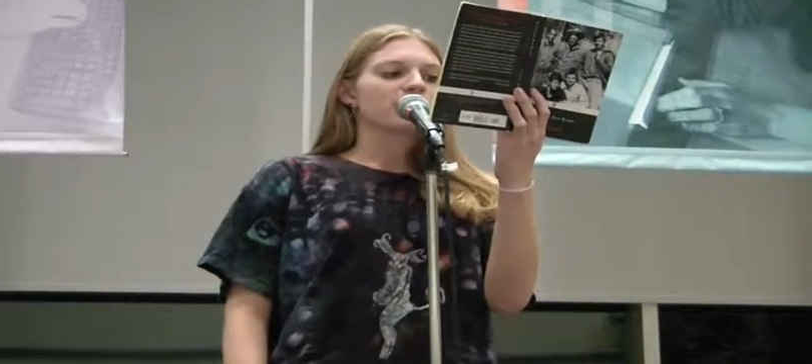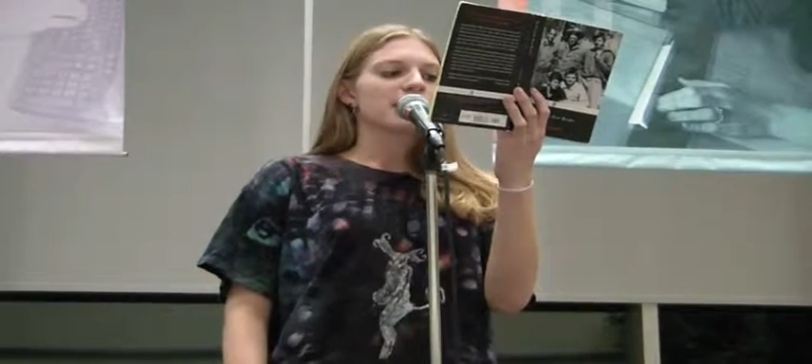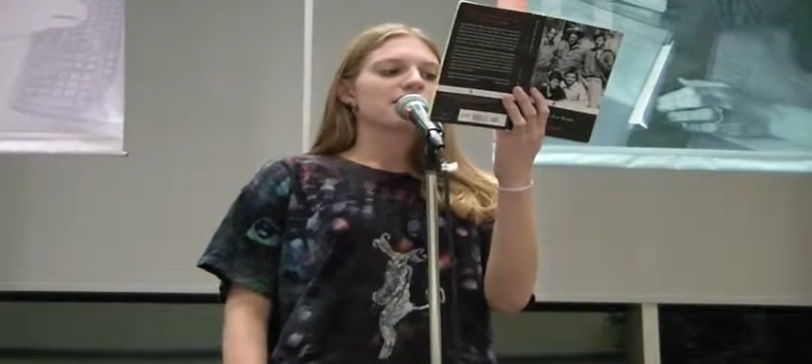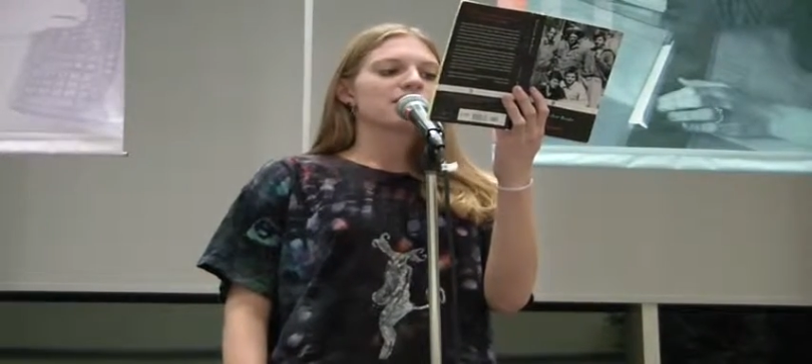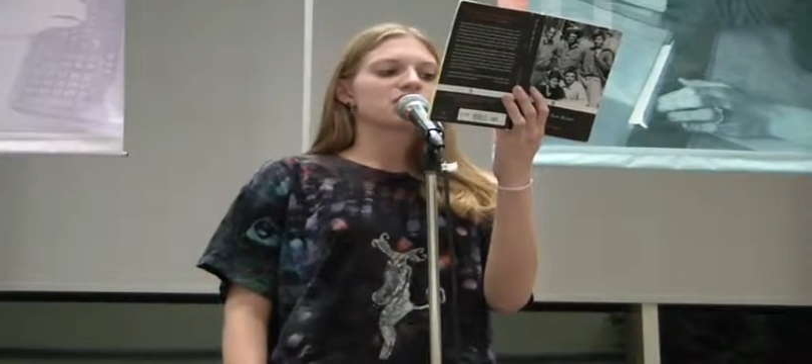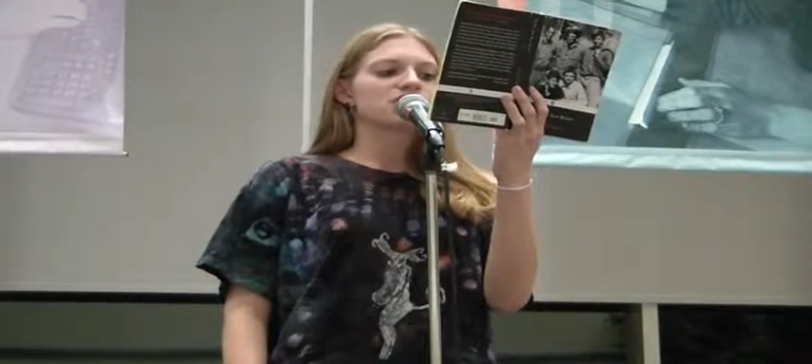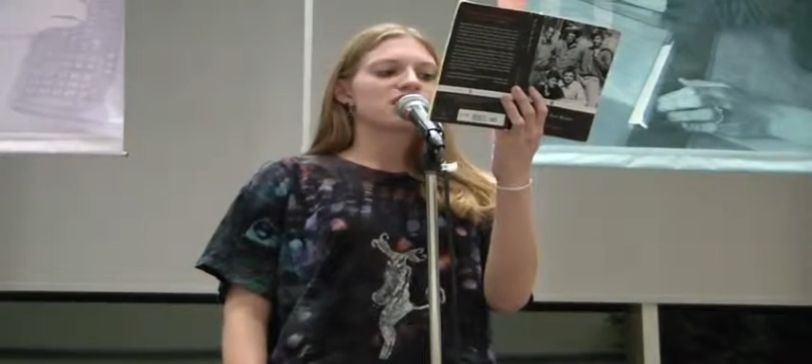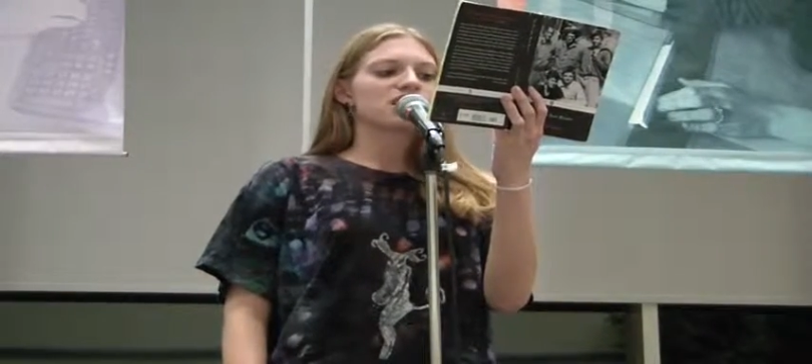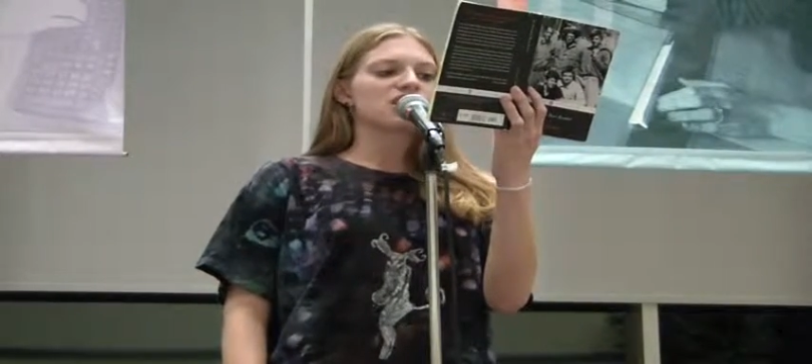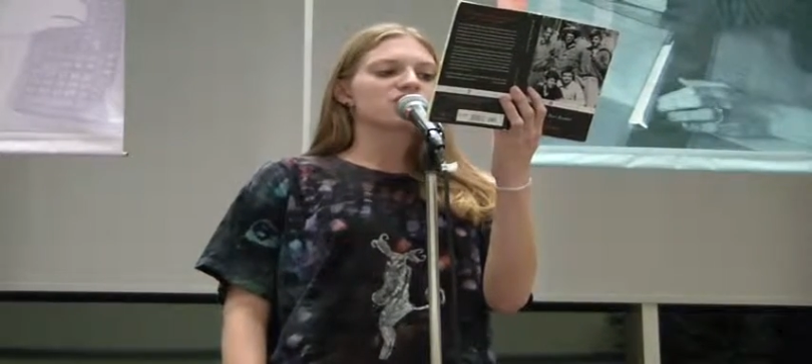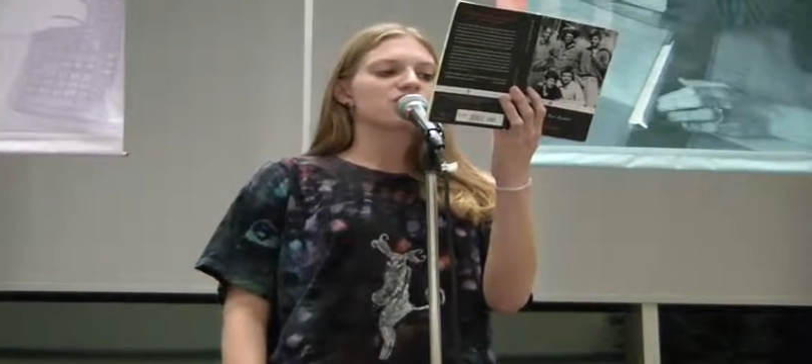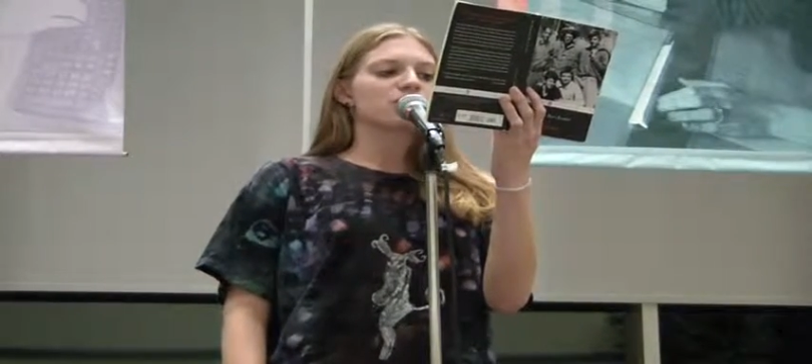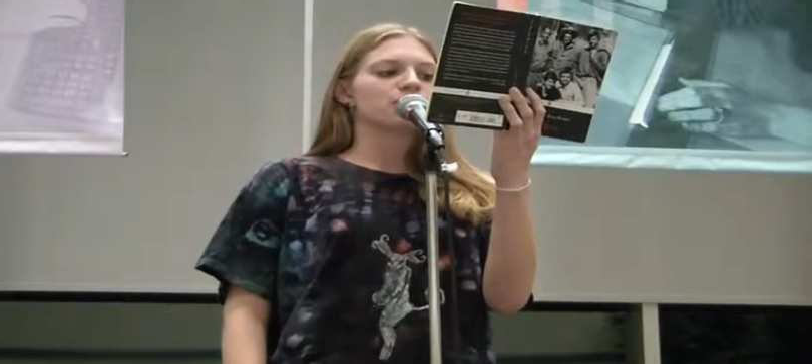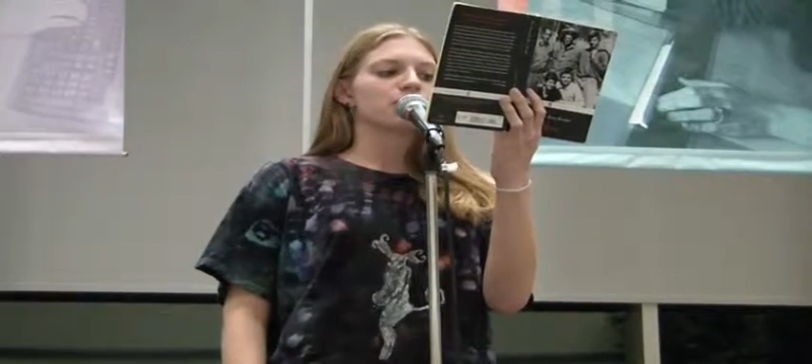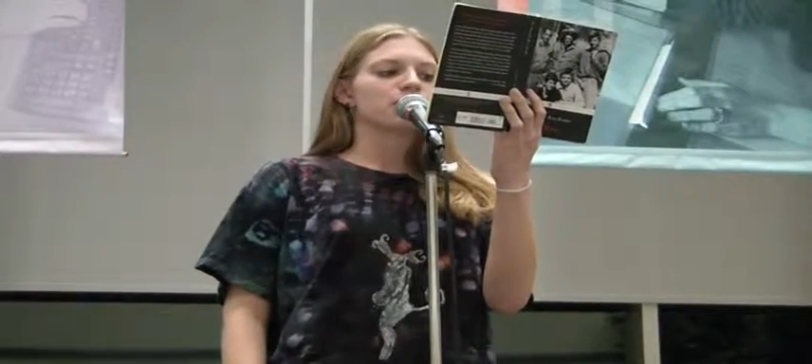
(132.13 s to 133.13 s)
in the change
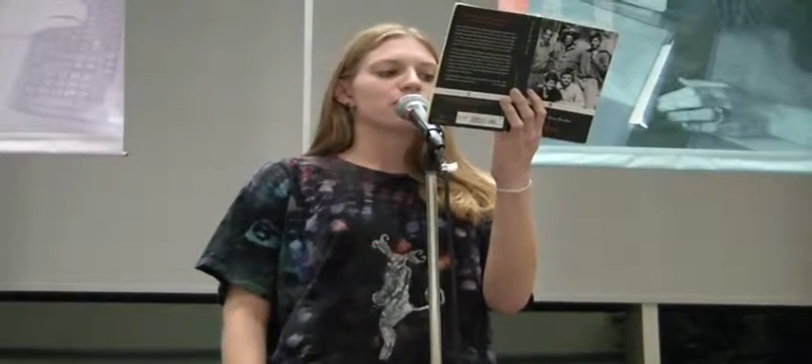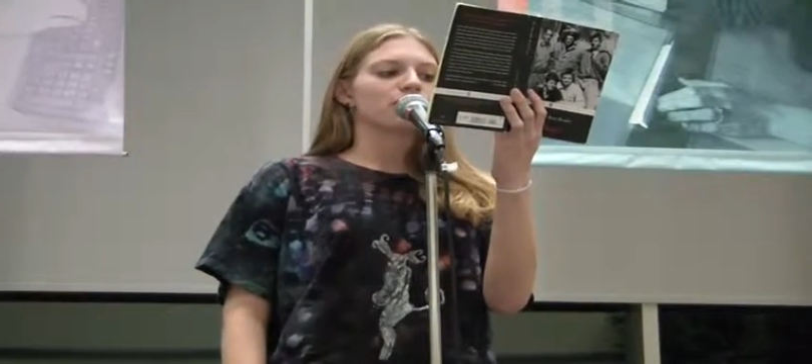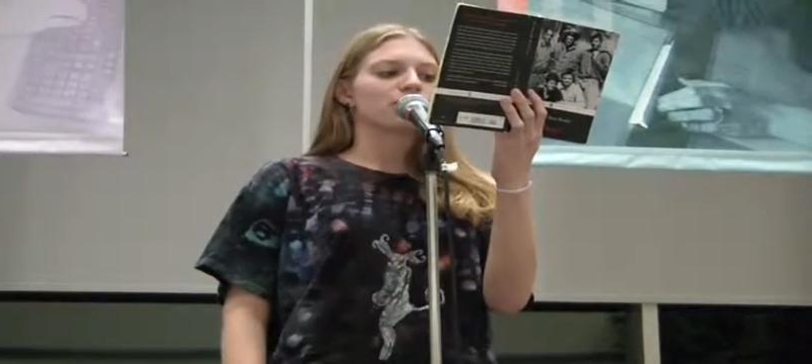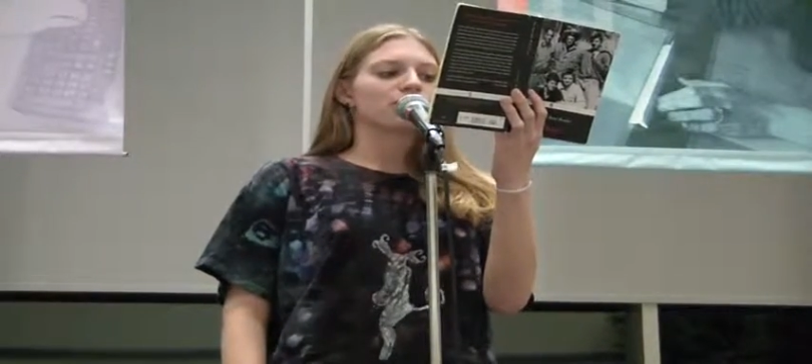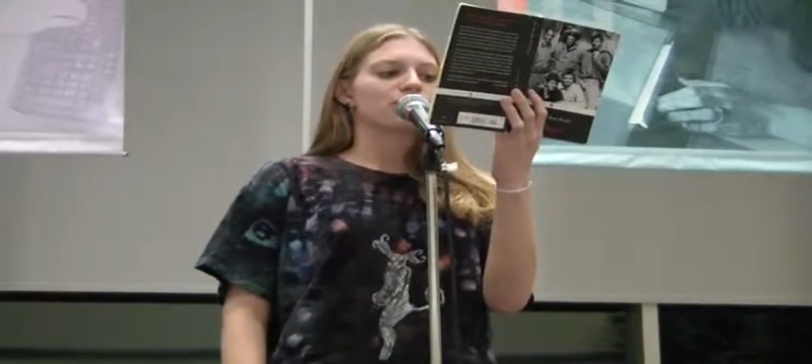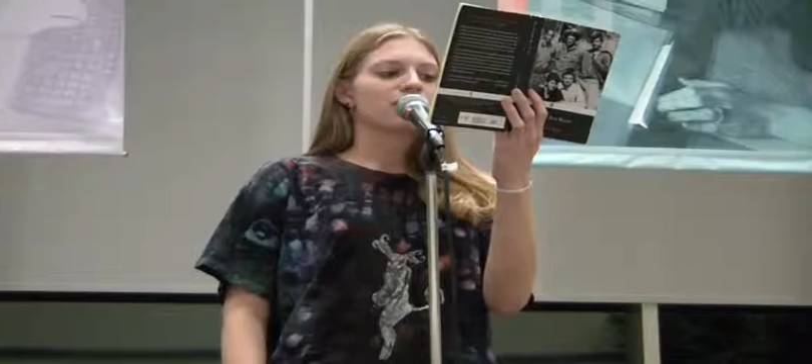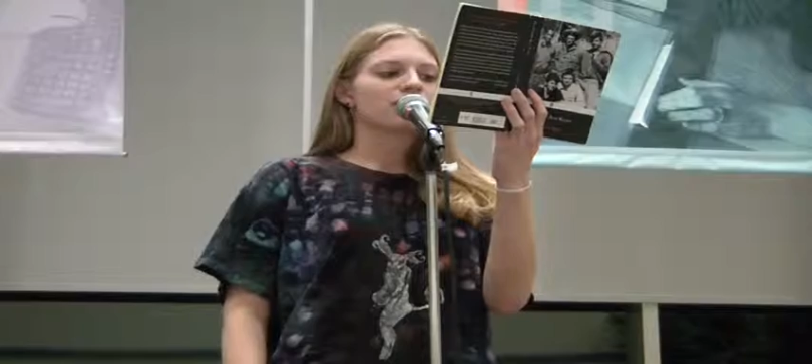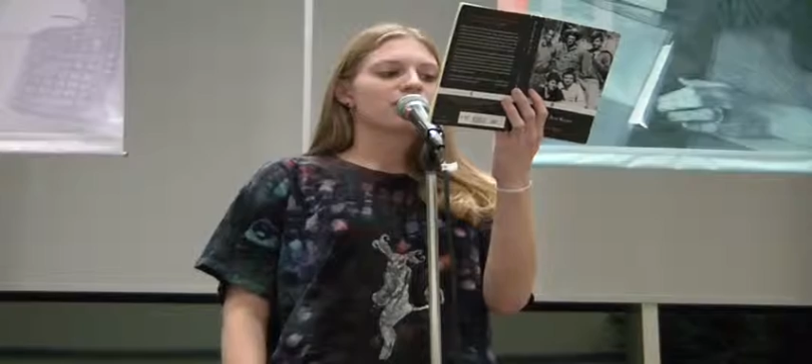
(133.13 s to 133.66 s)
of the moon.